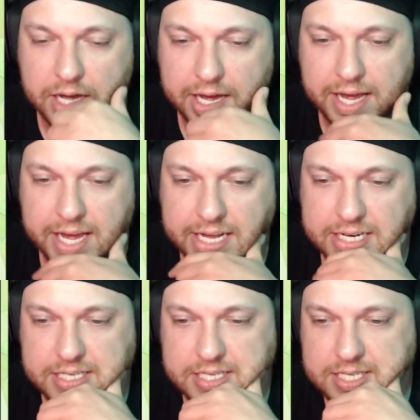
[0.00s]

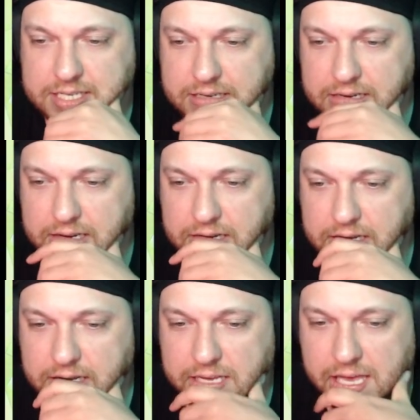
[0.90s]
And...
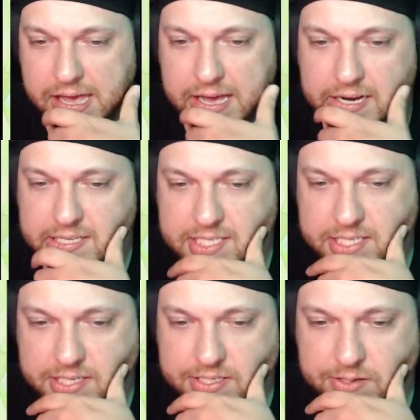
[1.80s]
yeah, let's
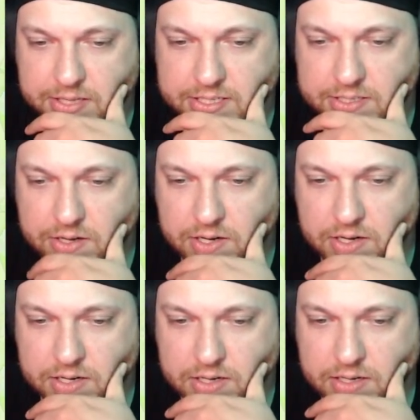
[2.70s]
see. So this is
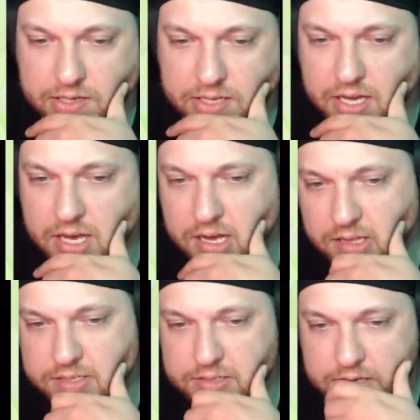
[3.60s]
all... yeah,
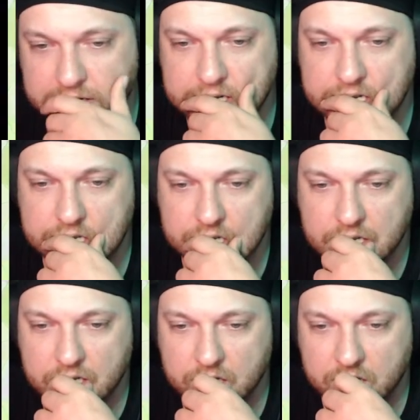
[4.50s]
this is good.
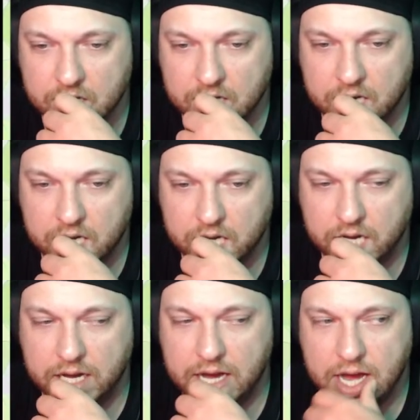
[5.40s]

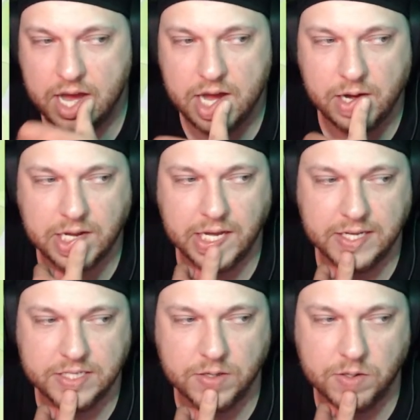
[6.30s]

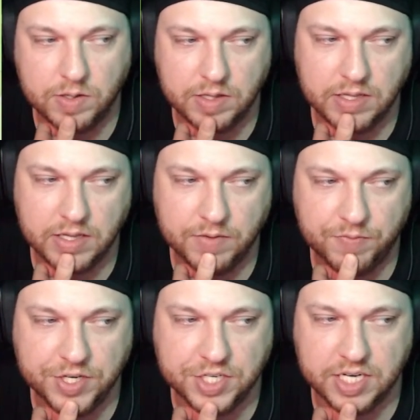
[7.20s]
Okay, so the
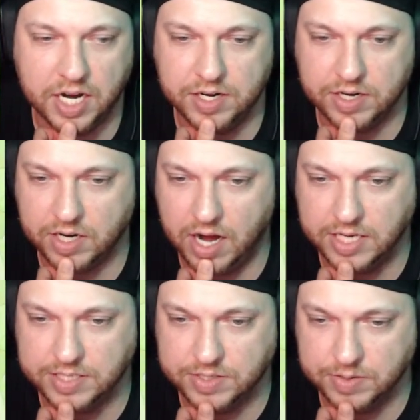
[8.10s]
Frigid Hunter
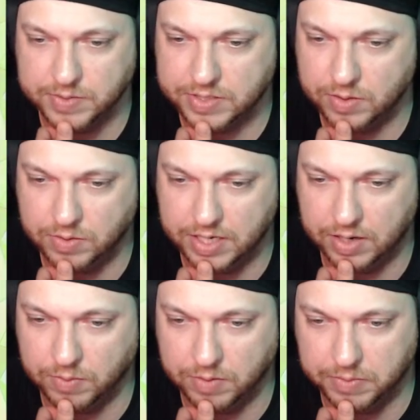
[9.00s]
costume is going
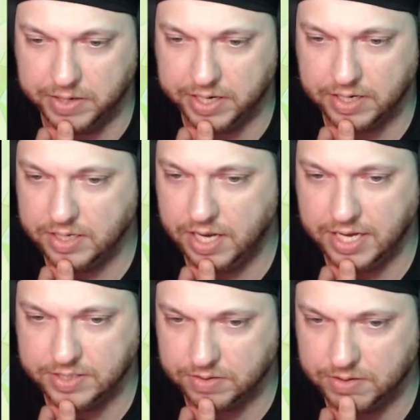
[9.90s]
down 1 rank. It
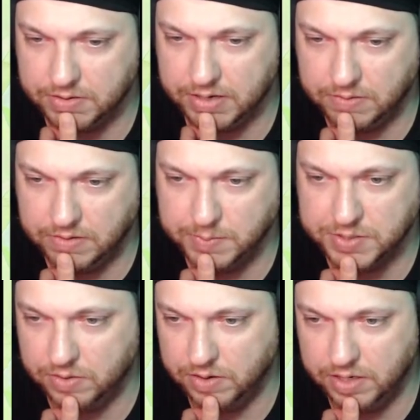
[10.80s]
has to go down. I'm
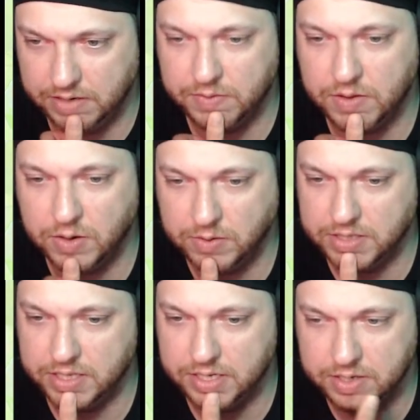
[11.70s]
sorry. Even though
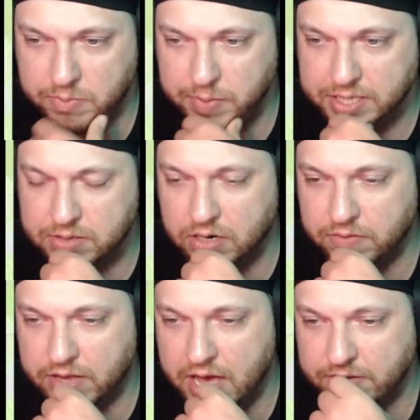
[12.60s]
it reminds a lot
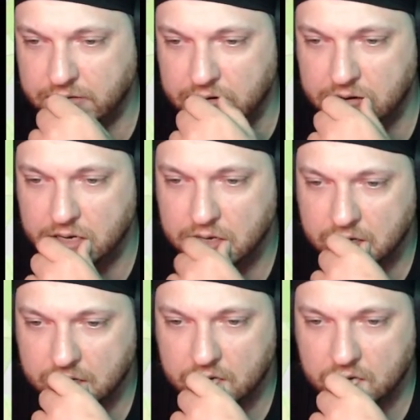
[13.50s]
of the Avatar.
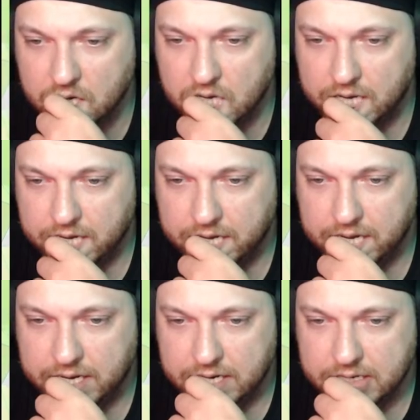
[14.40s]

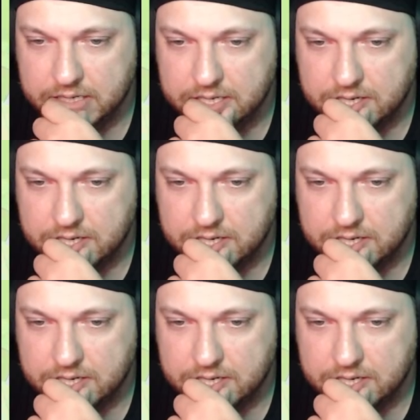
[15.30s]
And...